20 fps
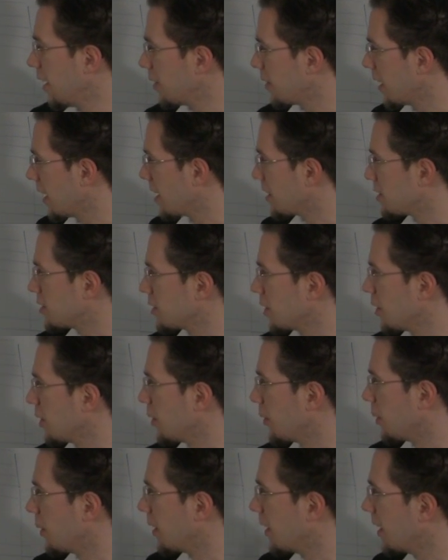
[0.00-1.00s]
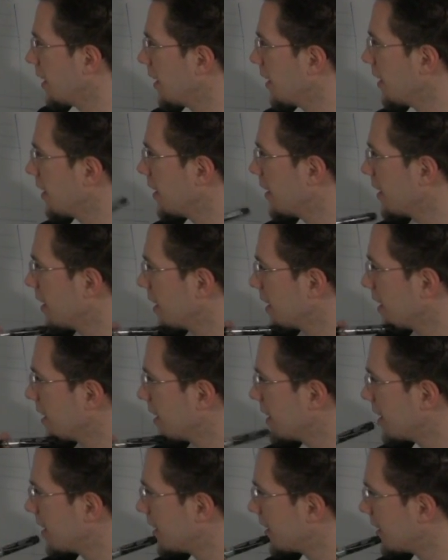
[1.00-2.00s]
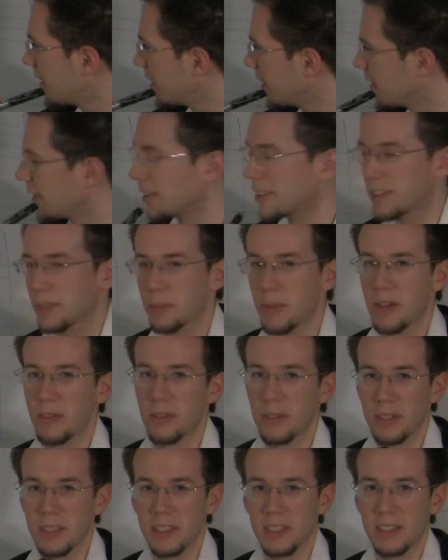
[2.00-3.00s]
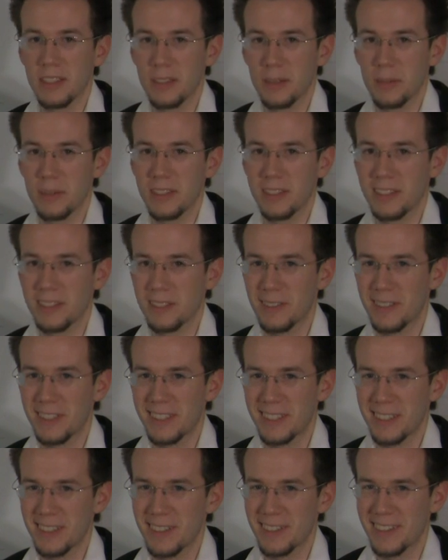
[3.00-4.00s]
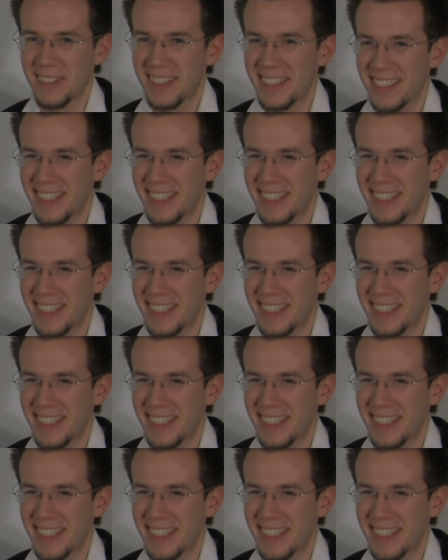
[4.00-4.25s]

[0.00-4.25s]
Okay, so also my voice is a little bit sore too.